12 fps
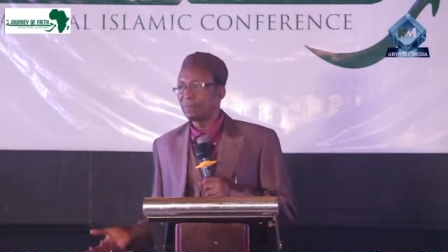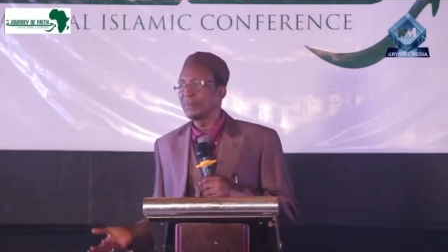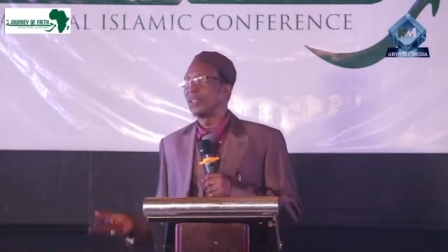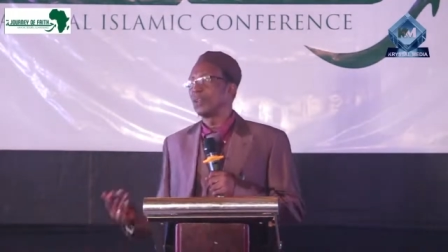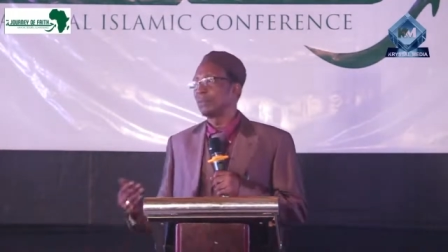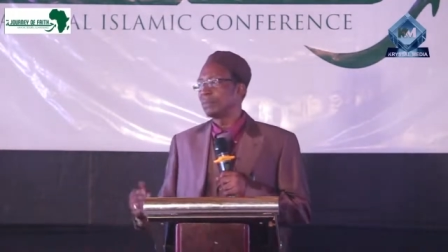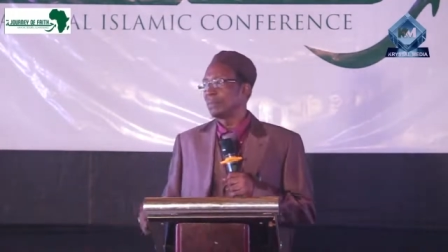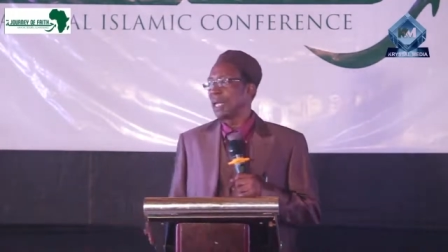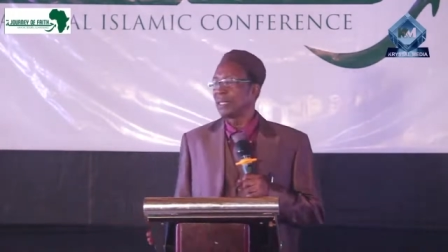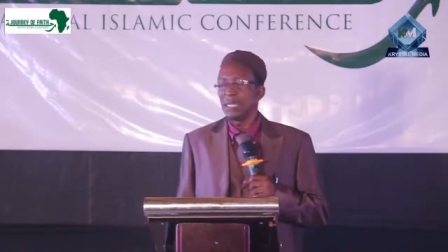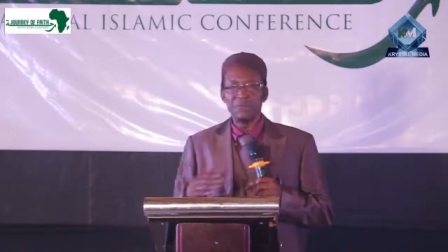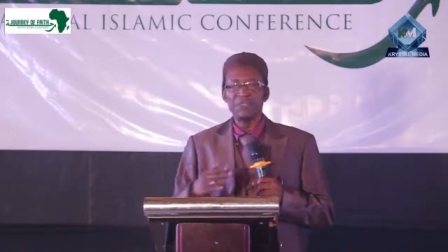You know,
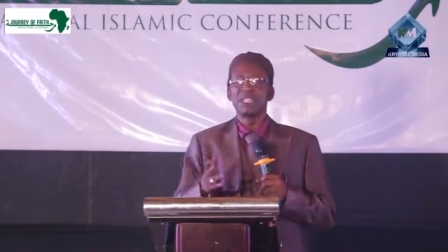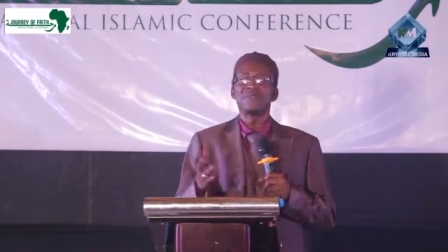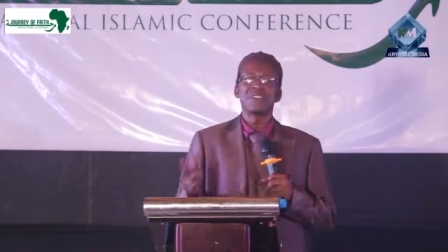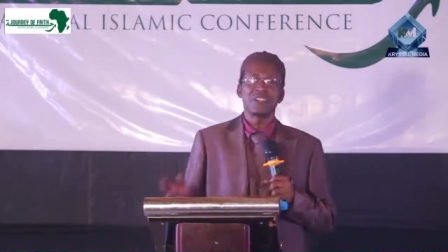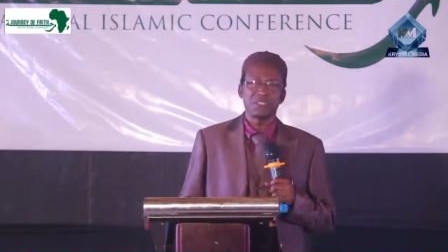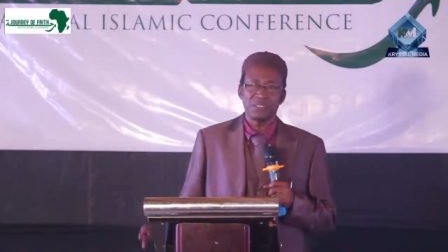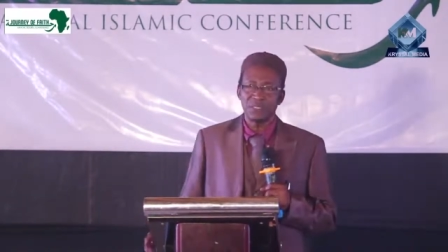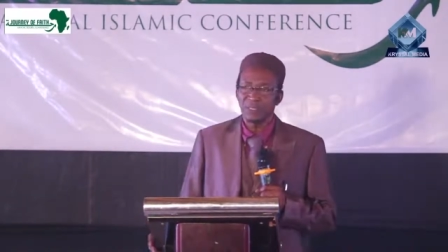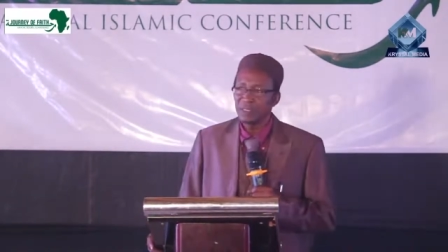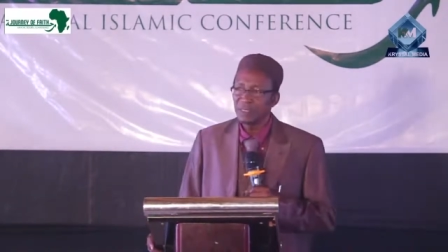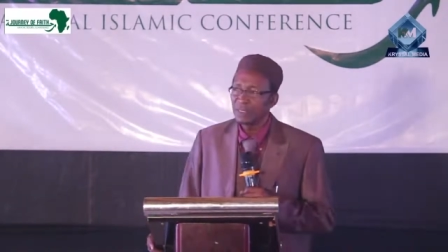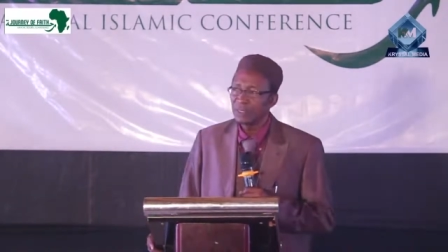I gave him the
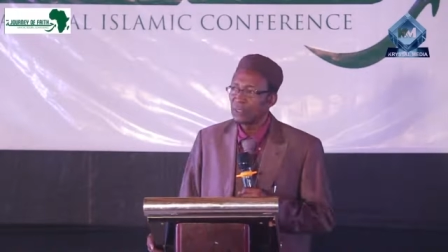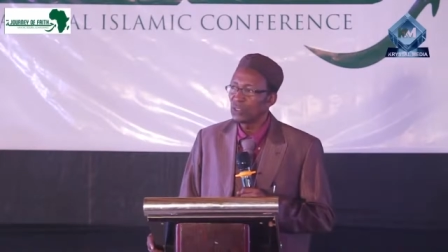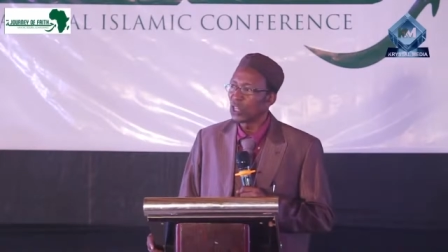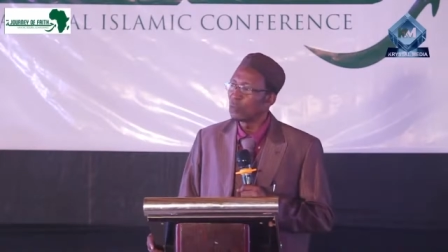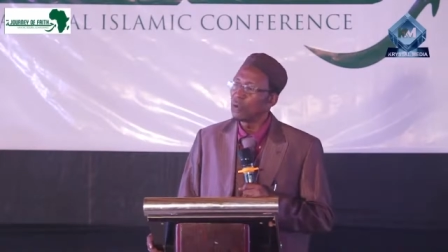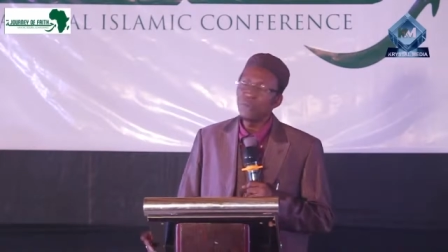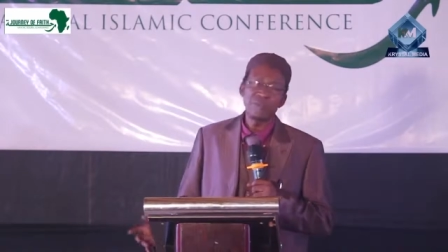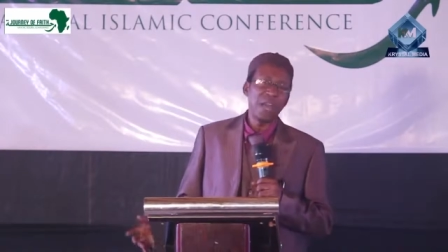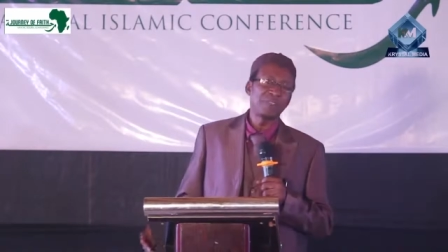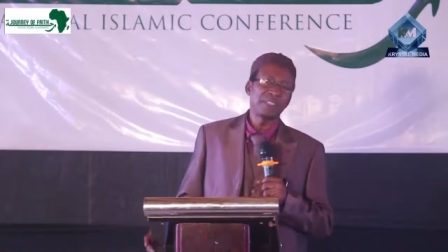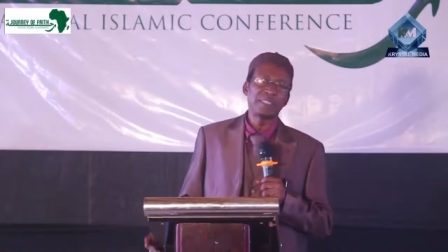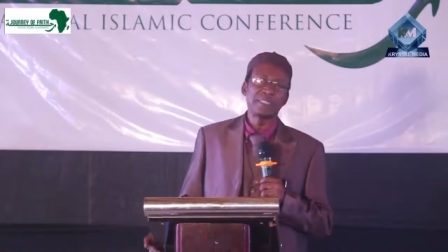verse. Solomon
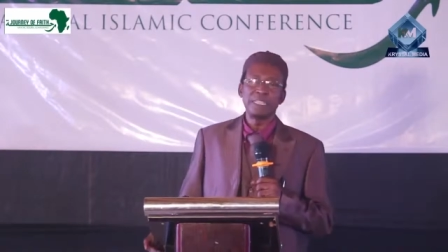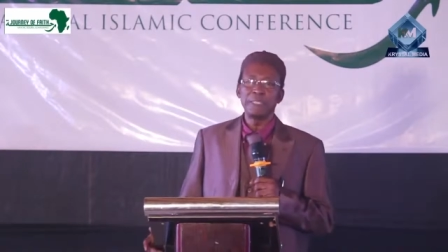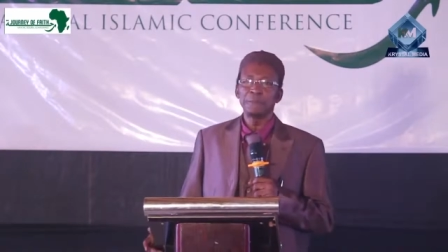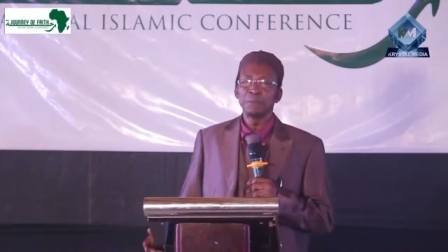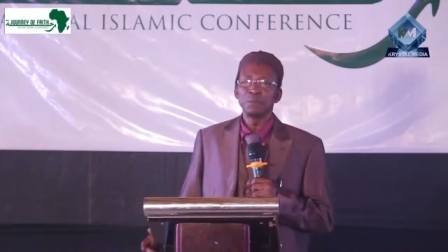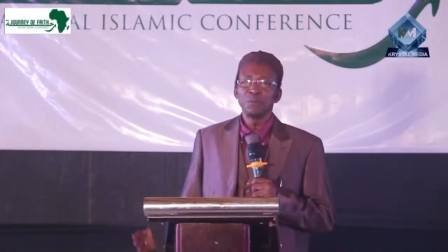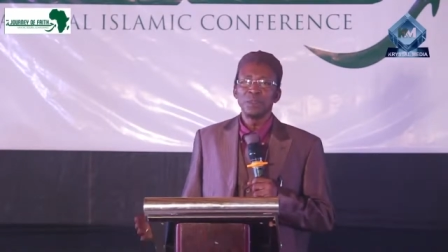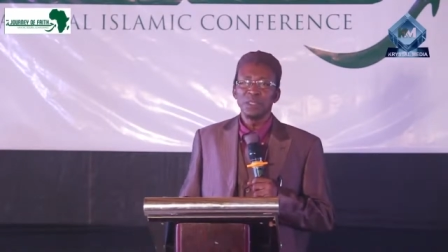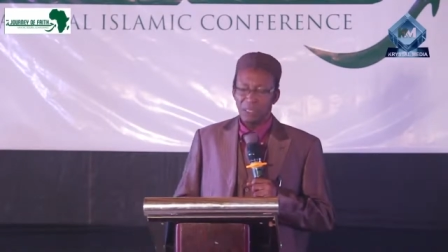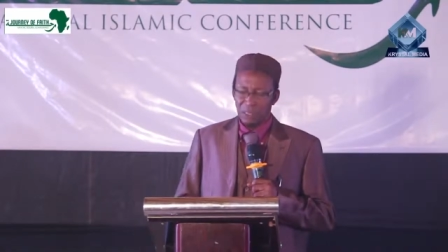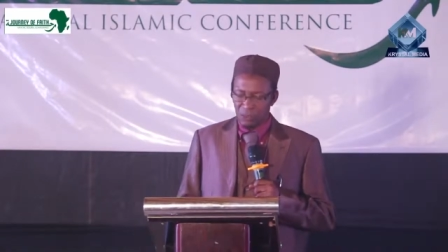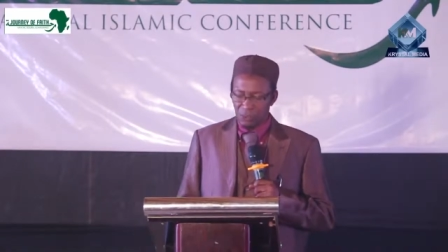5.16,
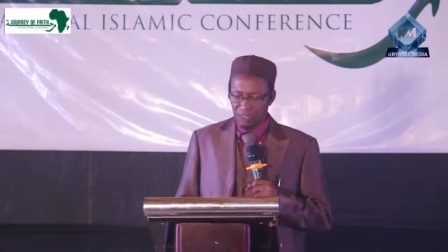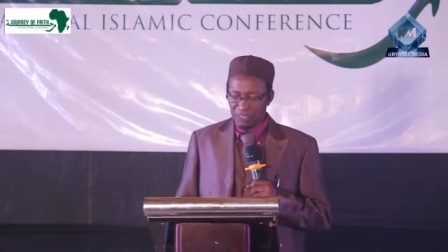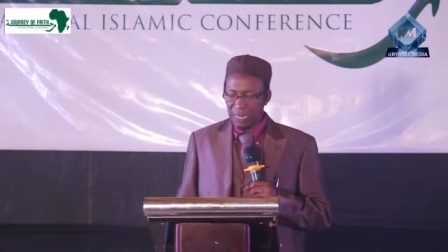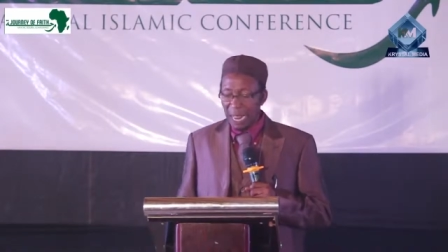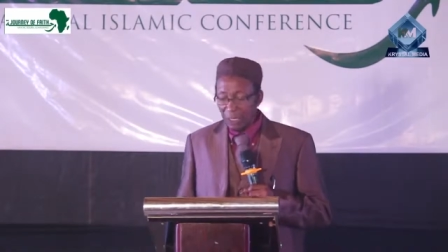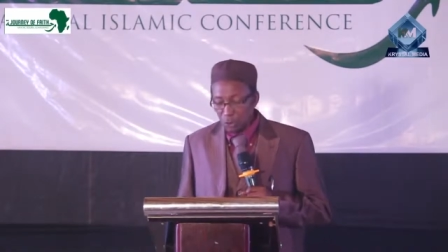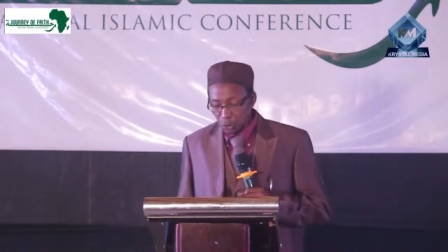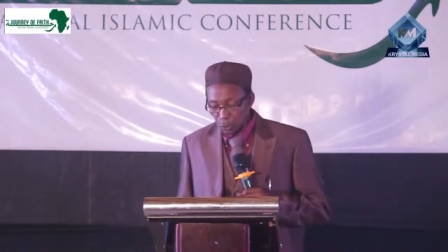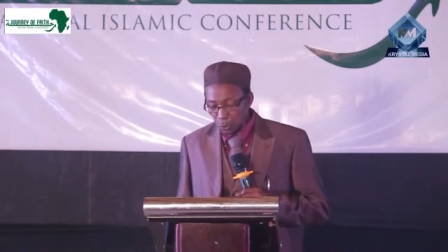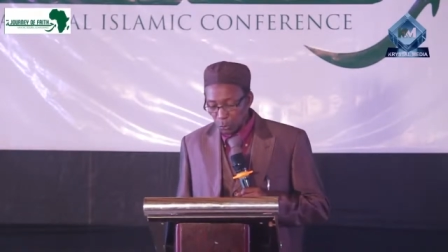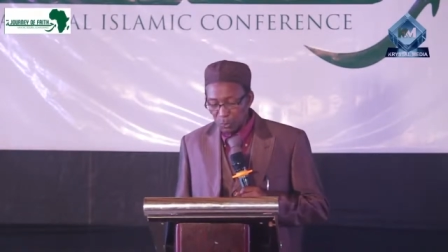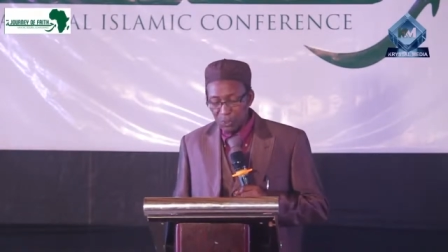he scanned
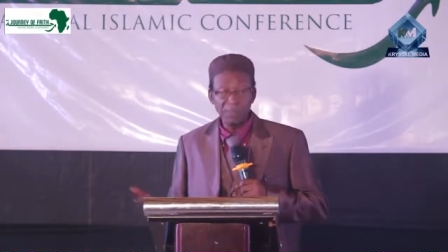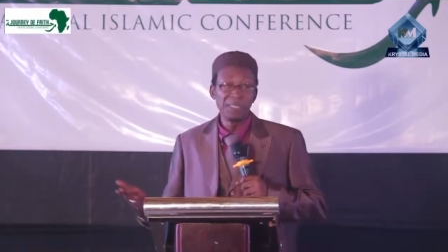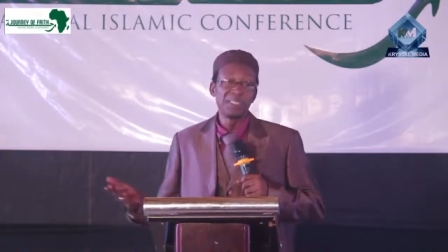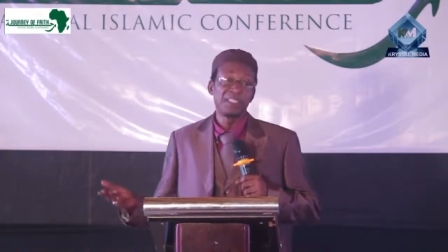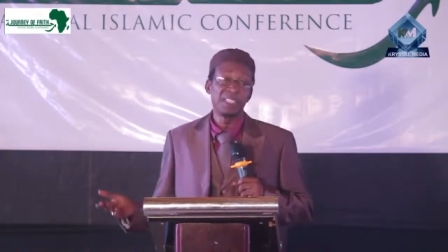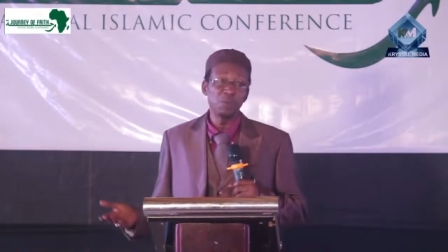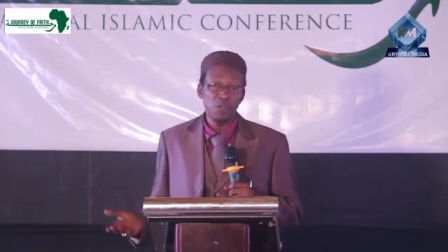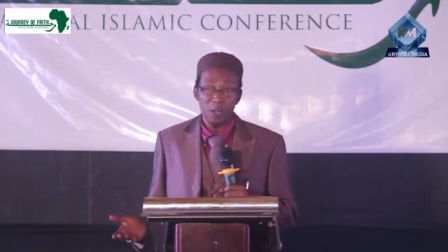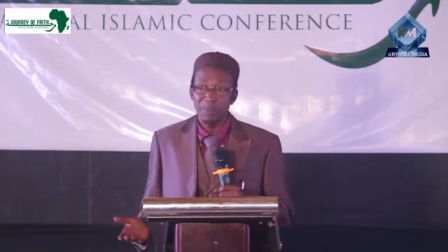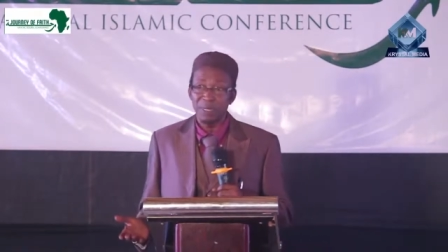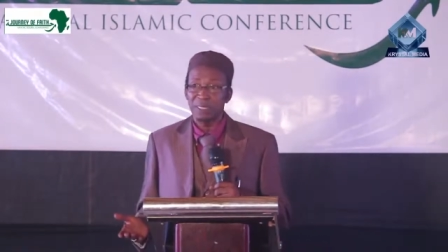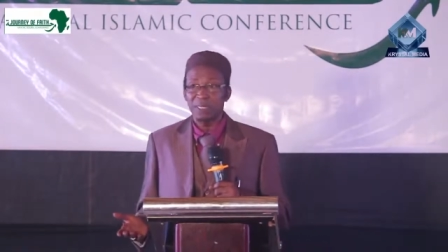through. He didn't see Muhammad.